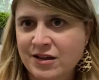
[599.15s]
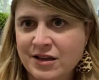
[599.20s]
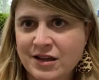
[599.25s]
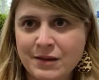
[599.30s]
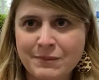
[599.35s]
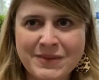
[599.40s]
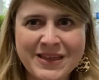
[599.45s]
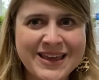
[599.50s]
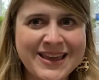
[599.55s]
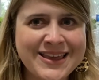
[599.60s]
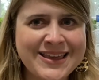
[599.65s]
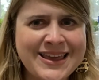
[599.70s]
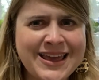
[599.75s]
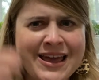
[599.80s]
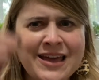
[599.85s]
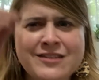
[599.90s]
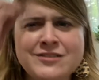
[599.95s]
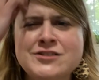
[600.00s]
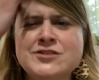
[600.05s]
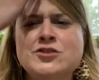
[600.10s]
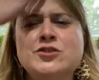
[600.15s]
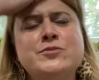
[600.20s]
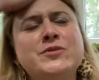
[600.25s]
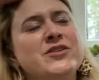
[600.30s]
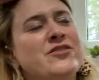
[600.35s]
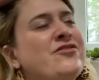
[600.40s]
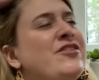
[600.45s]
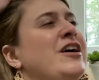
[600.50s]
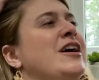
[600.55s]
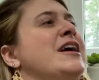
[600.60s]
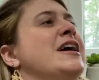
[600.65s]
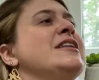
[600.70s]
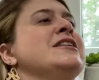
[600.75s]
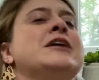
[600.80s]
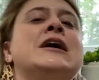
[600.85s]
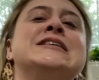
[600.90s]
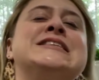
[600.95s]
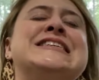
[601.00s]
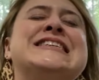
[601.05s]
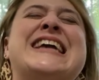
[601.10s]
I'm like, yeah, there's a little bit of fog out there.
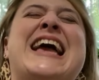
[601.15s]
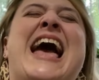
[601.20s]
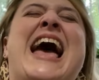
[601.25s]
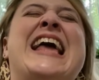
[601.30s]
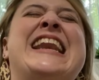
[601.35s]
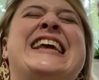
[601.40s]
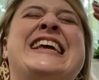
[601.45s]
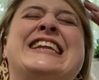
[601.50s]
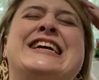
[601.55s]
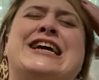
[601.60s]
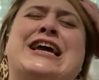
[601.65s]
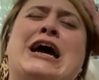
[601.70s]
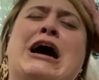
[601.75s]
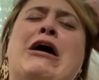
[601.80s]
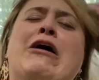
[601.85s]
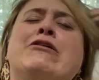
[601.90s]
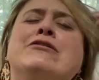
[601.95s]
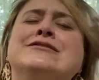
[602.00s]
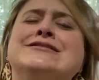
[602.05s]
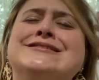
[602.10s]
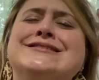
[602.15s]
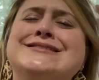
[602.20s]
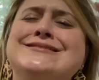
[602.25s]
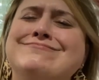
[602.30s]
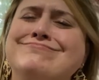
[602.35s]
She's like, I need a coat.